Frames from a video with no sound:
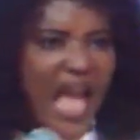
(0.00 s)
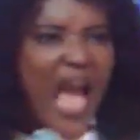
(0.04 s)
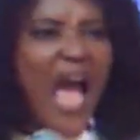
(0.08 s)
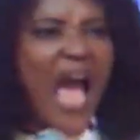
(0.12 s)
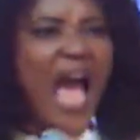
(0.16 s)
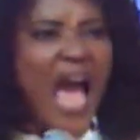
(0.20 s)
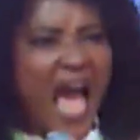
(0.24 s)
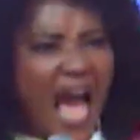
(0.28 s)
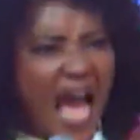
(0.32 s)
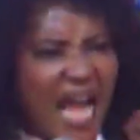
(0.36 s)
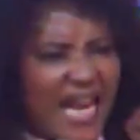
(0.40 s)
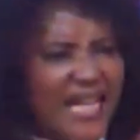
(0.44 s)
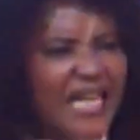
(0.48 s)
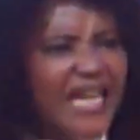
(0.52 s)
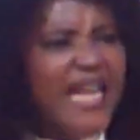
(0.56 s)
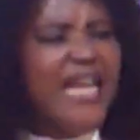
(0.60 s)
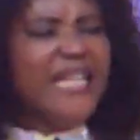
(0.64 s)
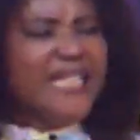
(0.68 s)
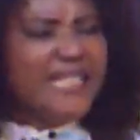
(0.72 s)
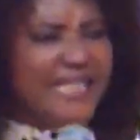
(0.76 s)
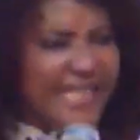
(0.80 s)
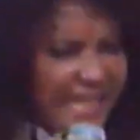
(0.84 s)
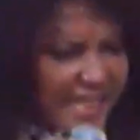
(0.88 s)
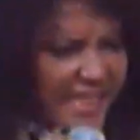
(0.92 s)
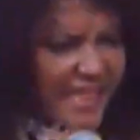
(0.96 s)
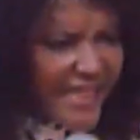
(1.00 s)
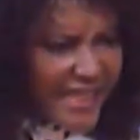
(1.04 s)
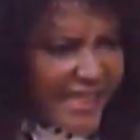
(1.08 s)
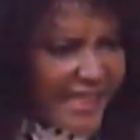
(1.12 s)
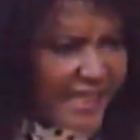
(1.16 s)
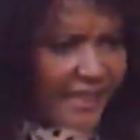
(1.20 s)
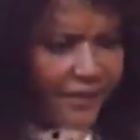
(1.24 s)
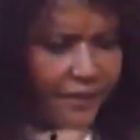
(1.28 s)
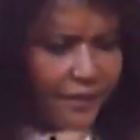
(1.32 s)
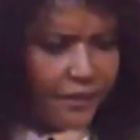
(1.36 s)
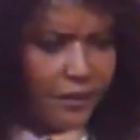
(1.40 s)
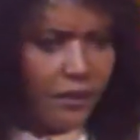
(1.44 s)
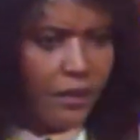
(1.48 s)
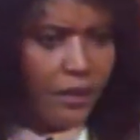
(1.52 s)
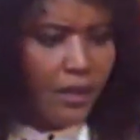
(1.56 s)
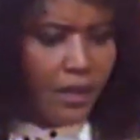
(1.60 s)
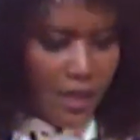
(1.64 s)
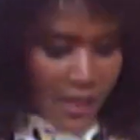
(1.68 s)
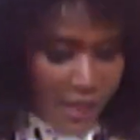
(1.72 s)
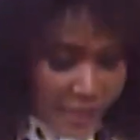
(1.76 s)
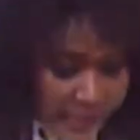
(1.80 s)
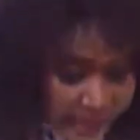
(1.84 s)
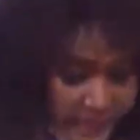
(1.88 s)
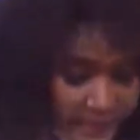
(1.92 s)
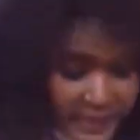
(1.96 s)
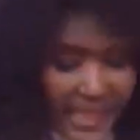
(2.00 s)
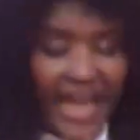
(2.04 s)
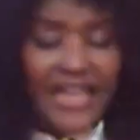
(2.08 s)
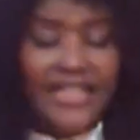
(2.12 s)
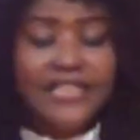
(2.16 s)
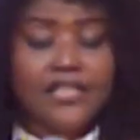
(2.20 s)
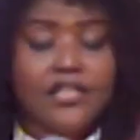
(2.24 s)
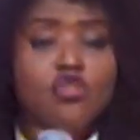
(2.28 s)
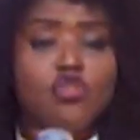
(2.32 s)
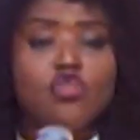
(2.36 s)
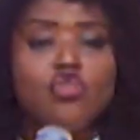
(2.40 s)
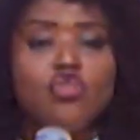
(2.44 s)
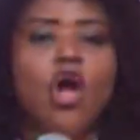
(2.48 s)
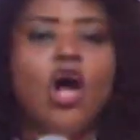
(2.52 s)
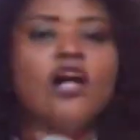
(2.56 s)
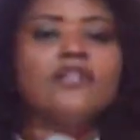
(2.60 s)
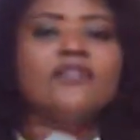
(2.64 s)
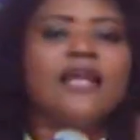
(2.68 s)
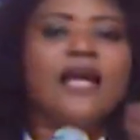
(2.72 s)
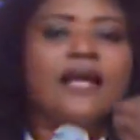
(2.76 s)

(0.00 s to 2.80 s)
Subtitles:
Any decree that is not